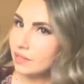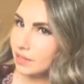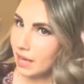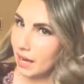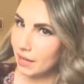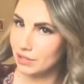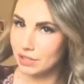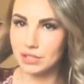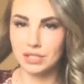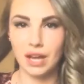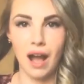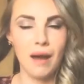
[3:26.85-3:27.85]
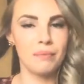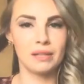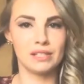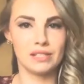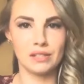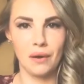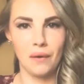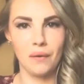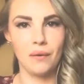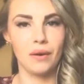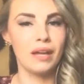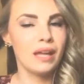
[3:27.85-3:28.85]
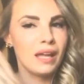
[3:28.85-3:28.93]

the hairs on top, and so